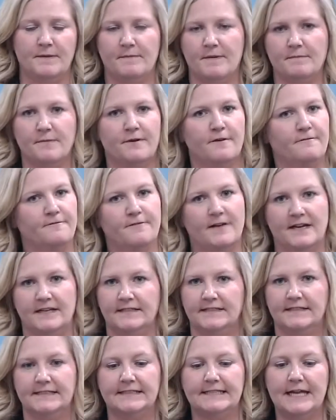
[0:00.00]
member or
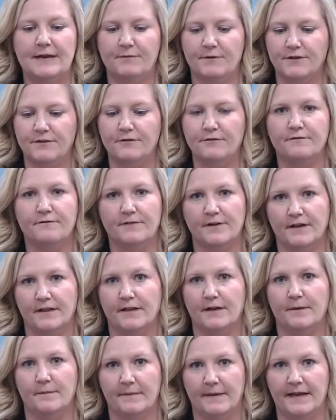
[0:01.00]
friend stay with you for a
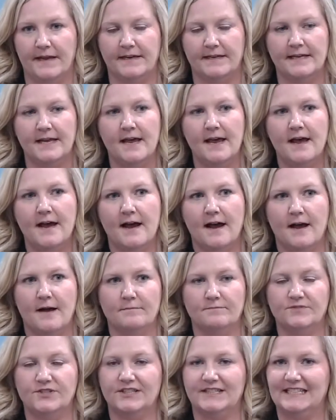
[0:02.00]
little bit,
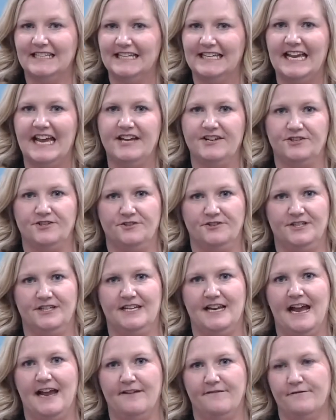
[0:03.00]
just in case you're
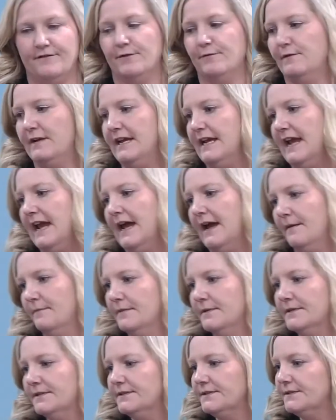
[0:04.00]
denied for rehab.
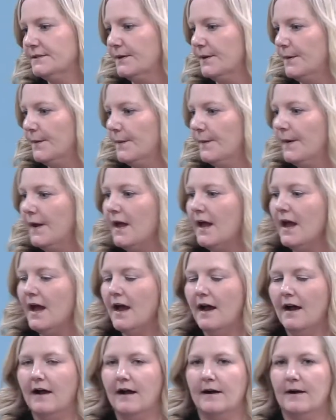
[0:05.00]

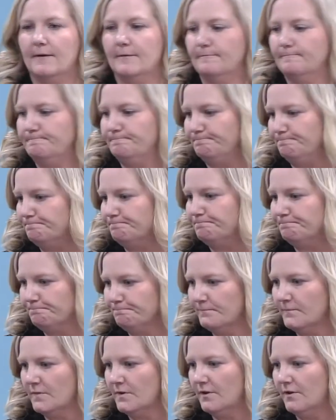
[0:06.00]
So.
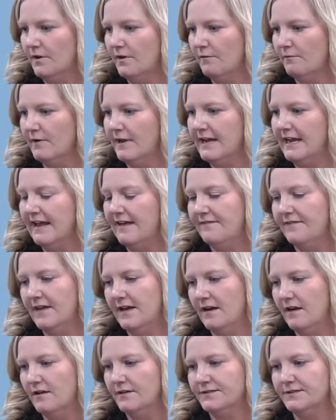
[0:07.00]
All right, and
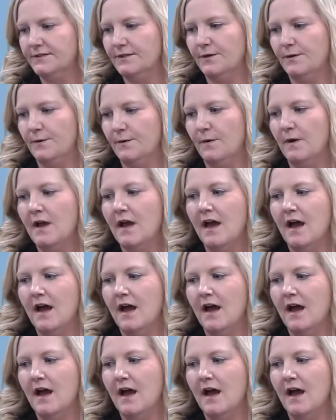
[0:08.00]
then also,